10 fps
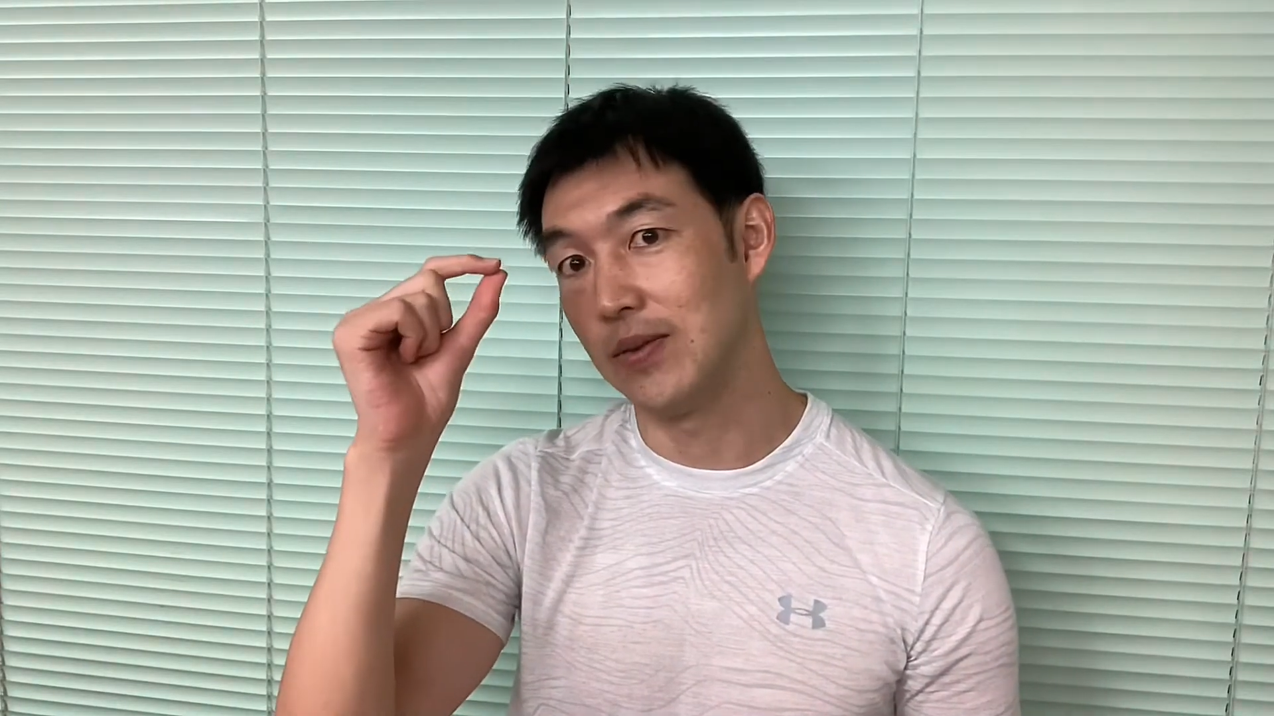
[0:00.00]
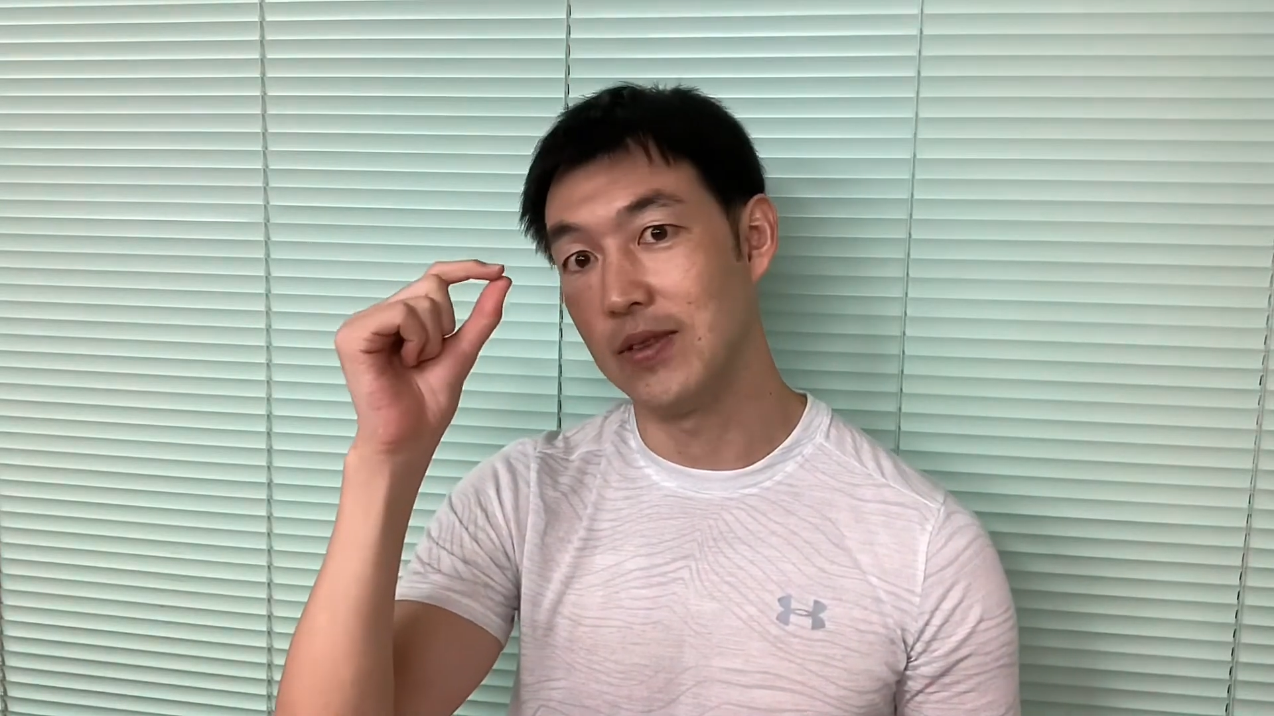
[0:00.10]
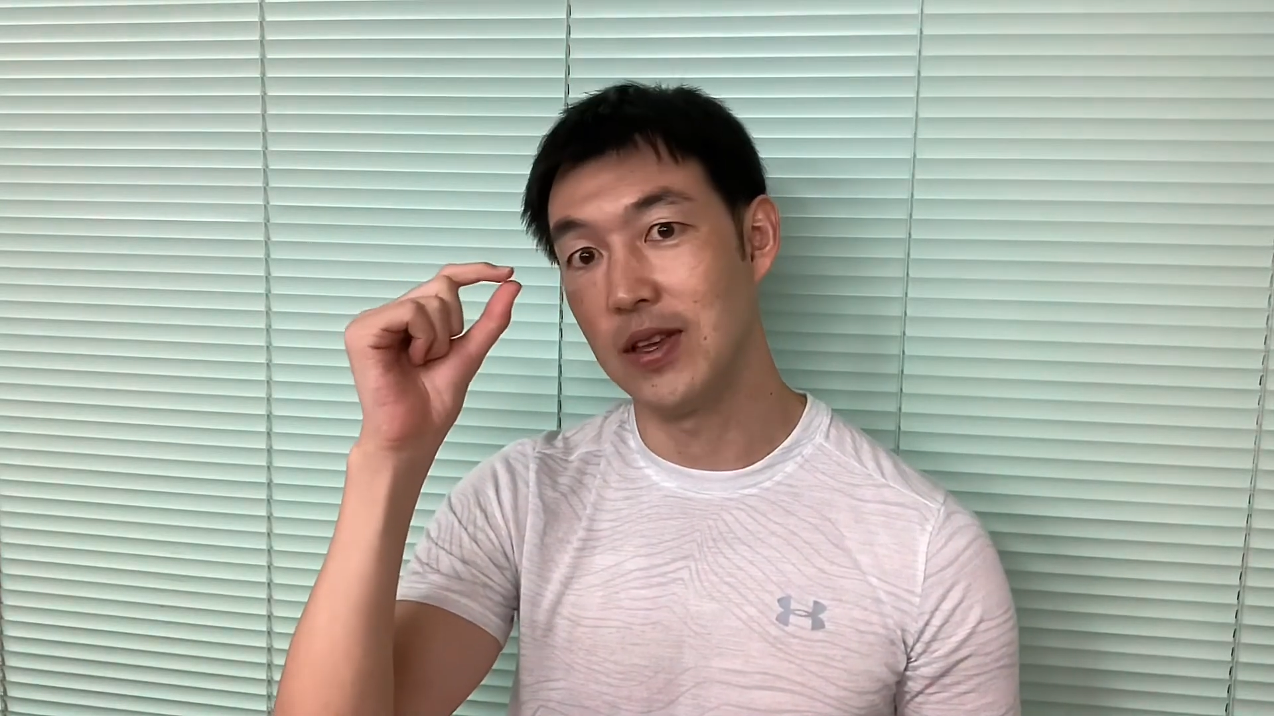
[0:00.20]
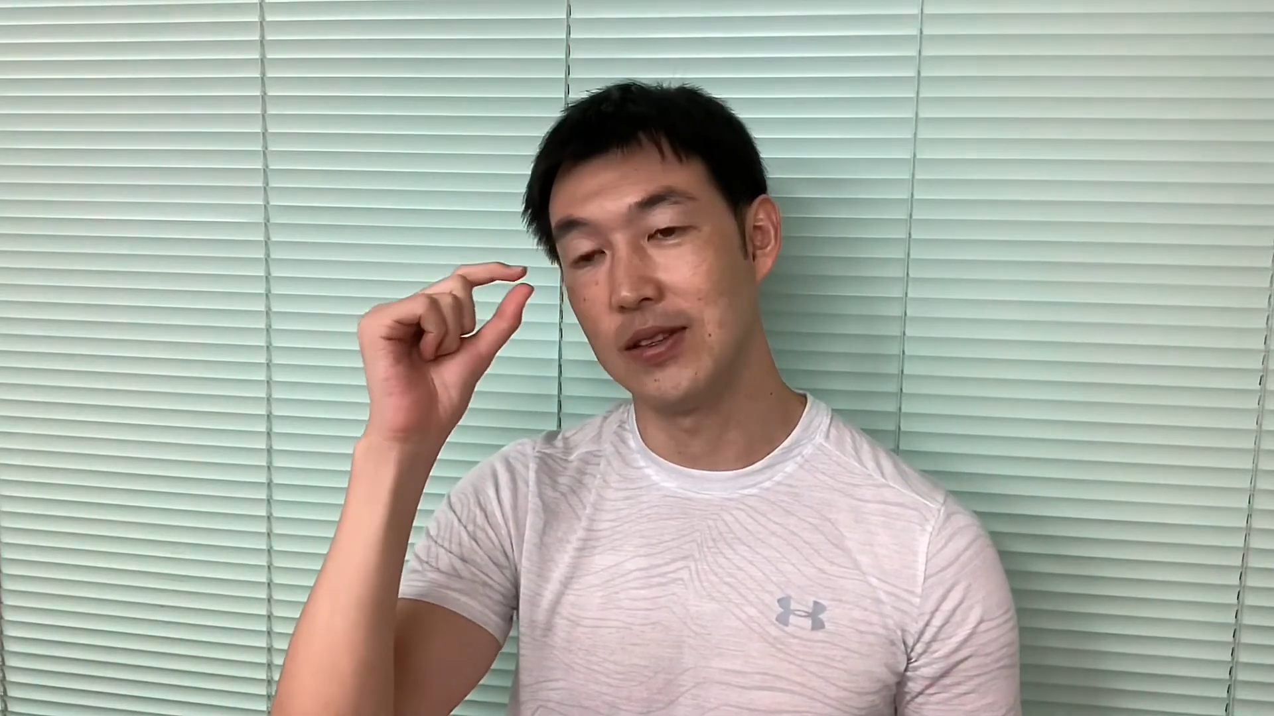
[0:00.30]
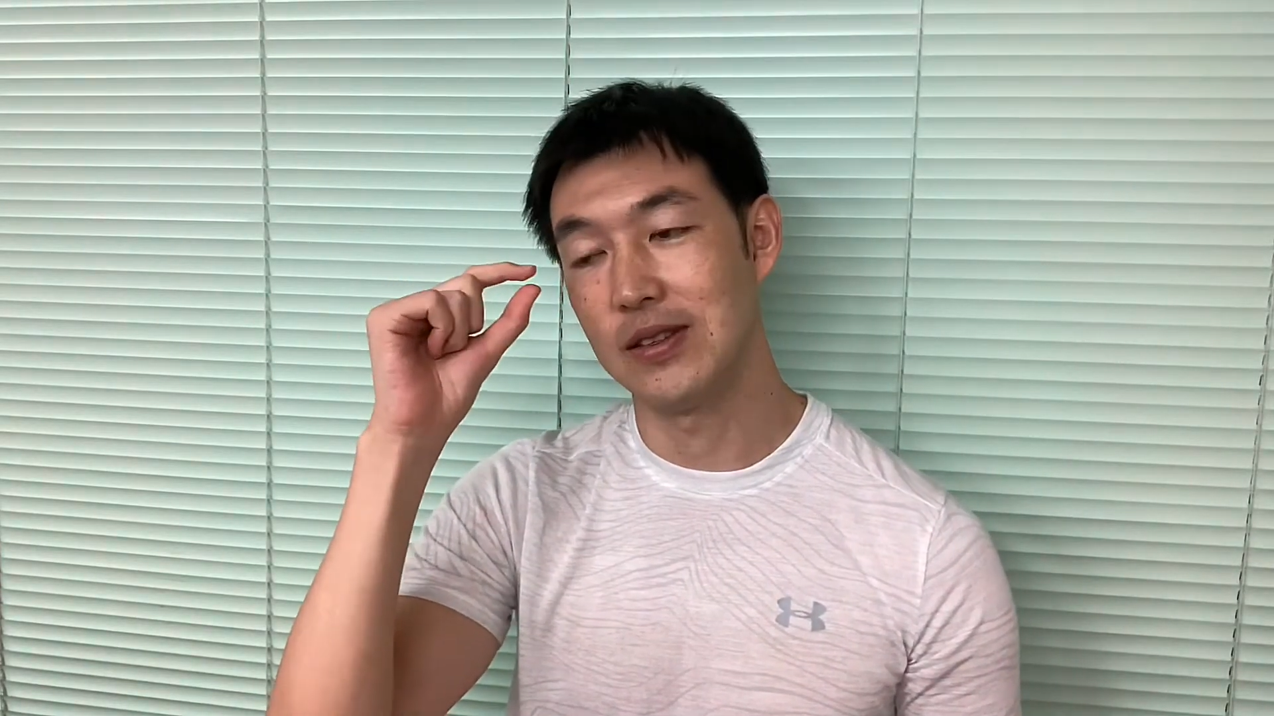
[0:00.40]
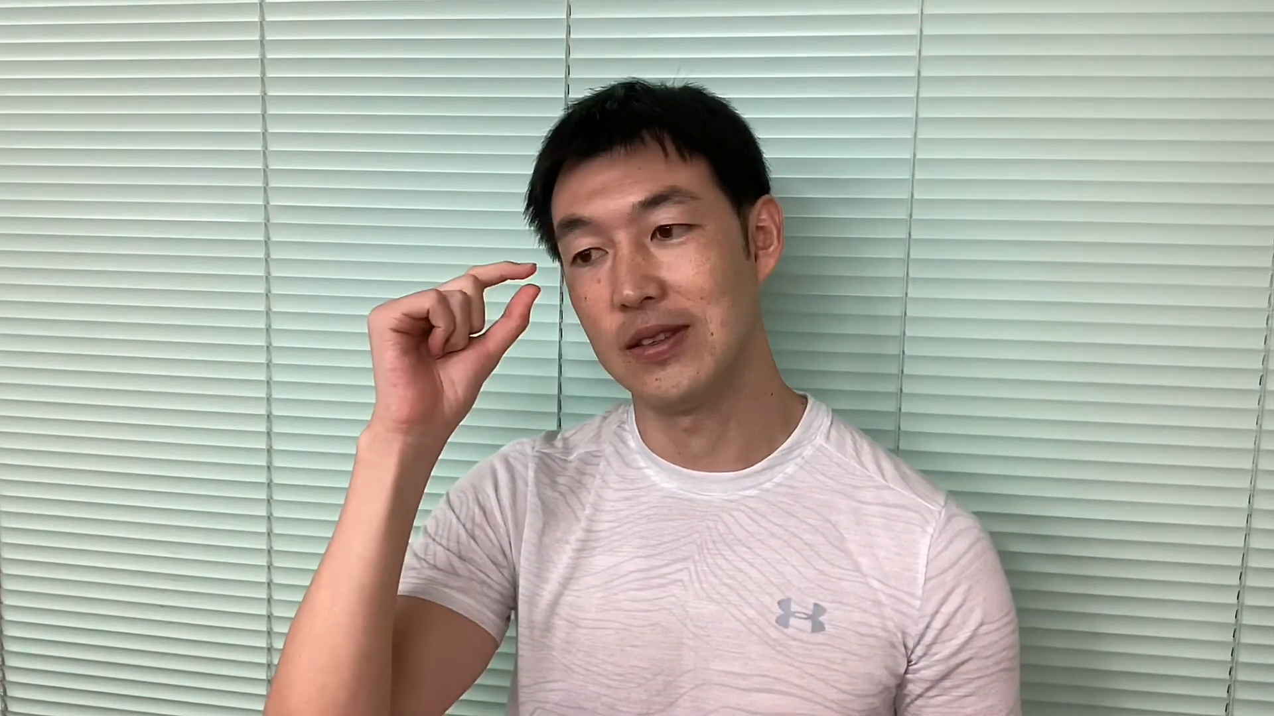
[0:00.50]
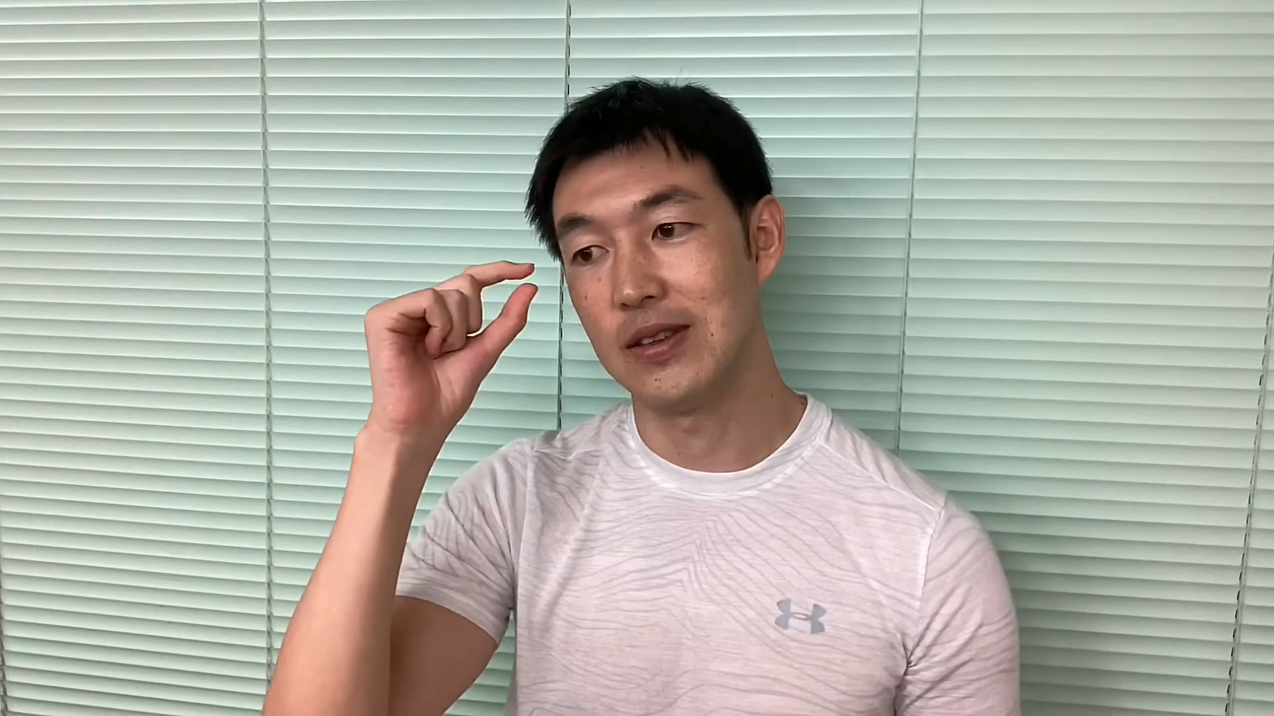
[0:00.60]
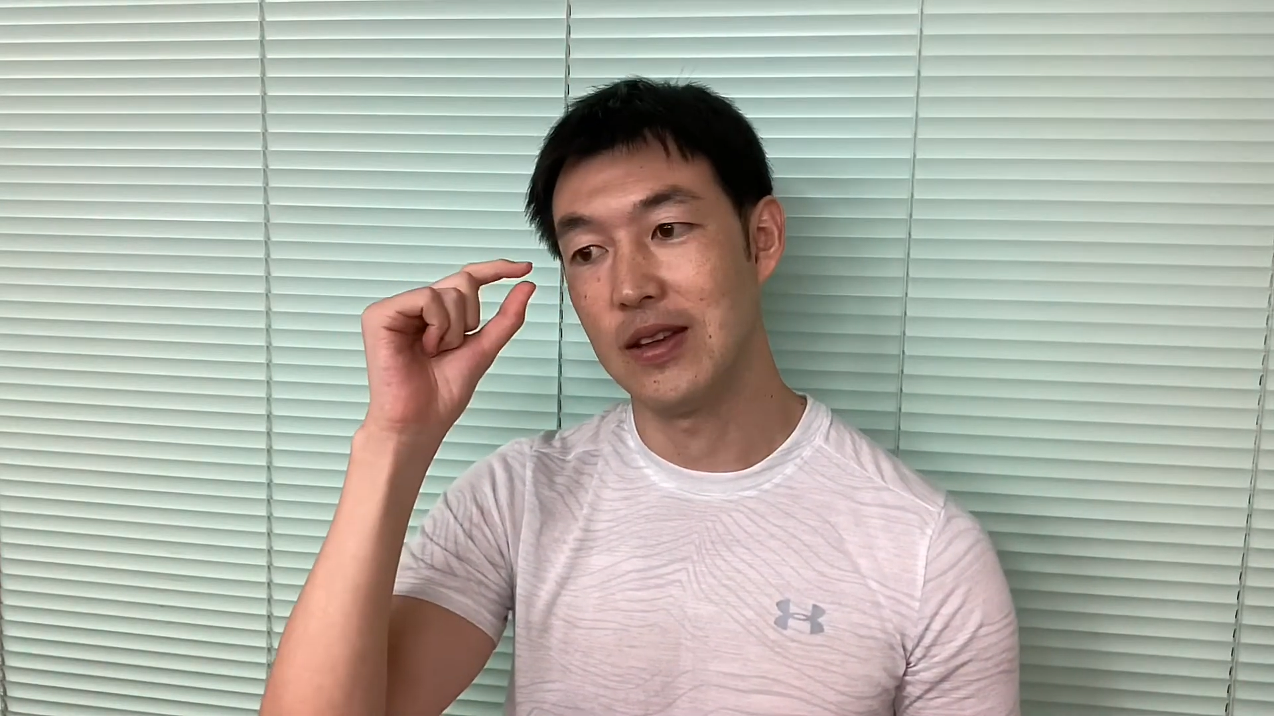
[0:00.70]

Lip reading: this